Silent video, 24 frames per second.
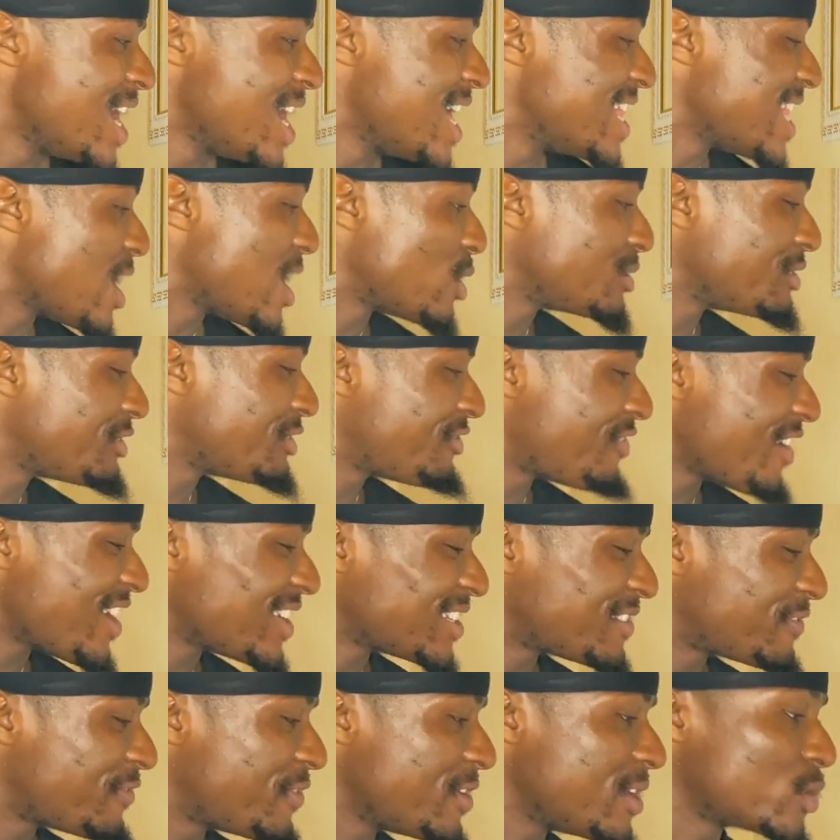Now the
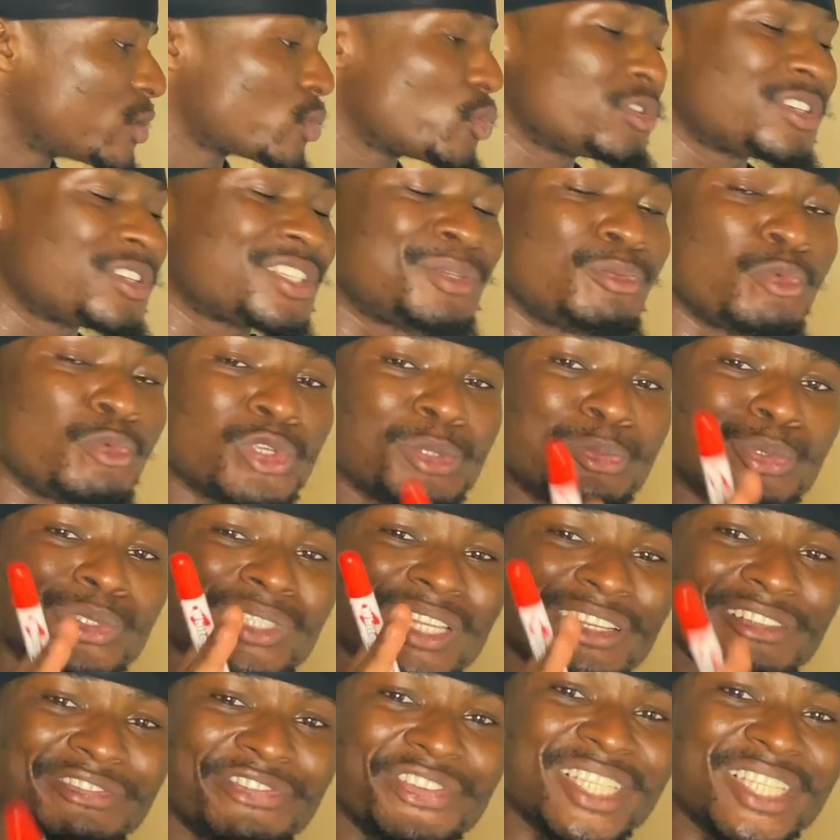first phase, which is the most
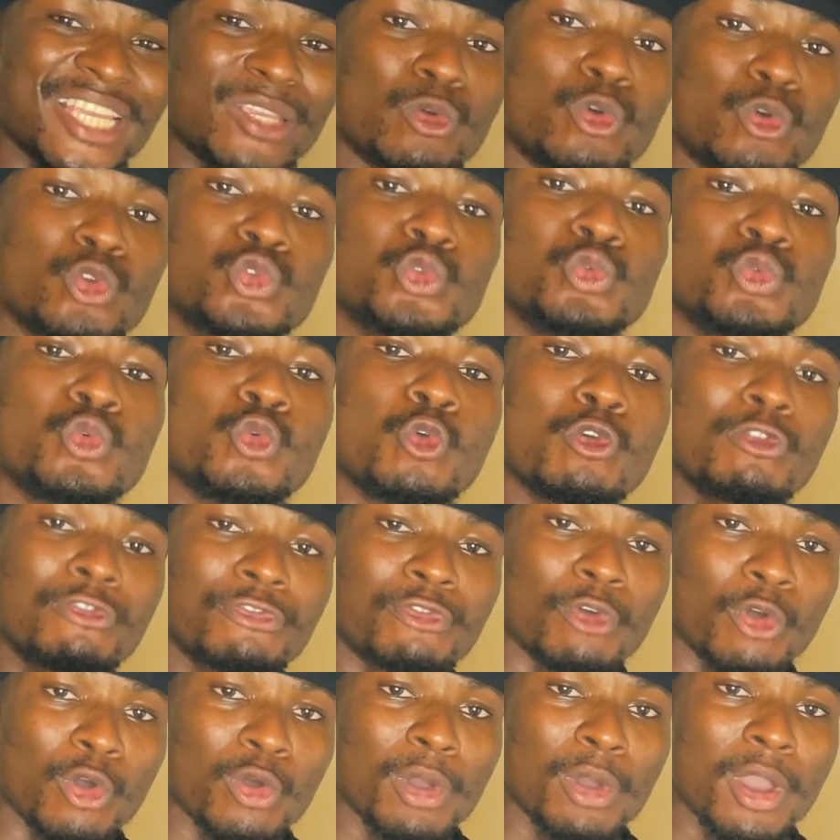important phase that you want to go
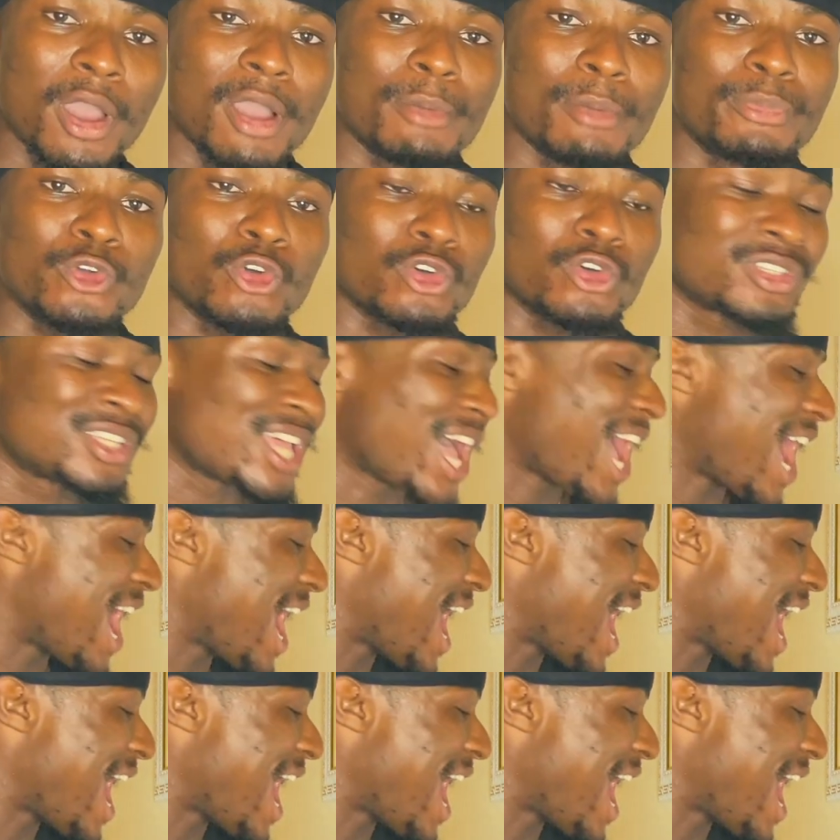for, because